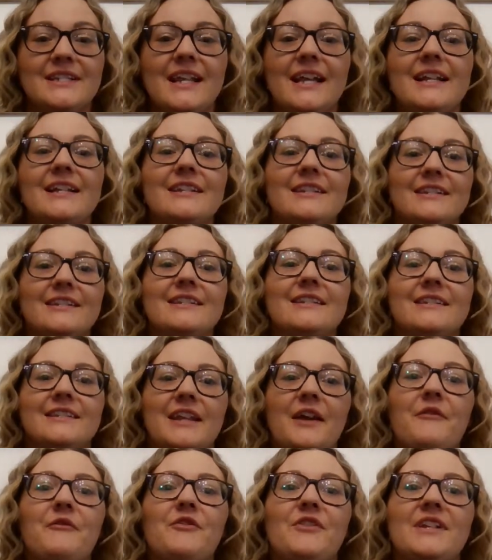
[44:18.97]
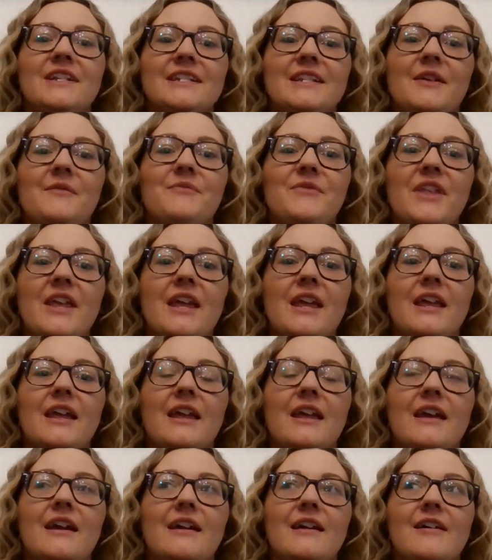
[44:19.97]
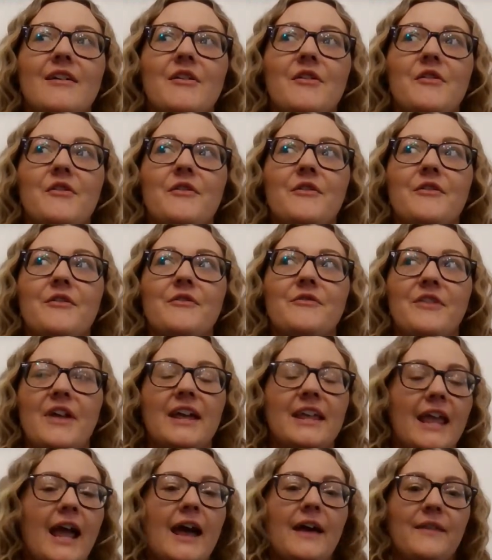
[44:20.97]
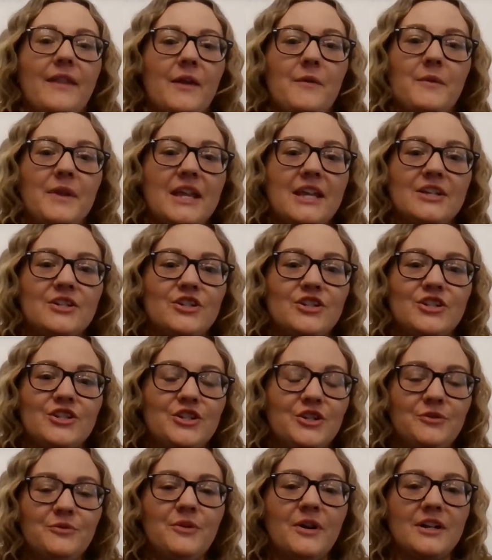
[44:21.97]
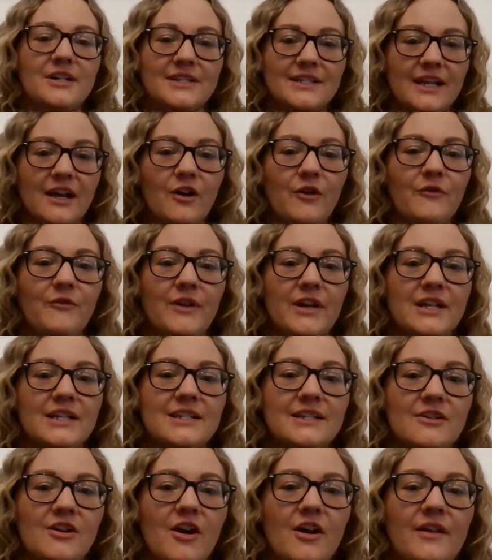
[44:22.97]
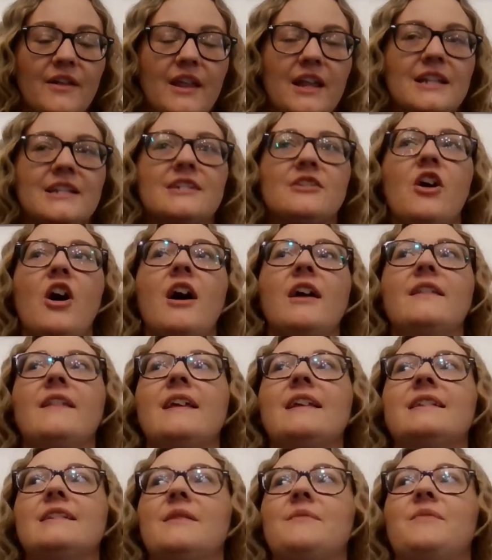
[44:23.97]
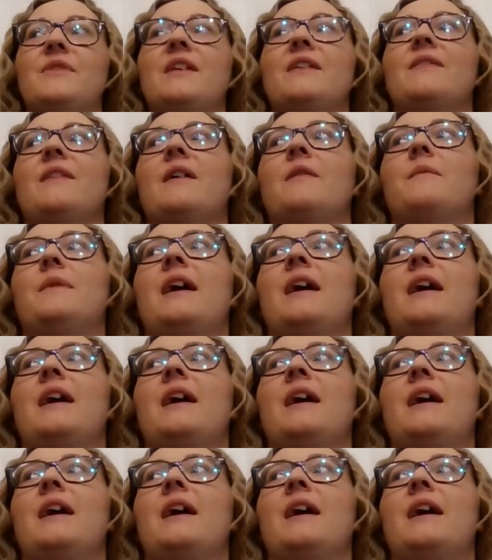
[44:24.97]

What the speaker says: that's definitely something that, yeah, that we can just do ourselves, and it's not like something that we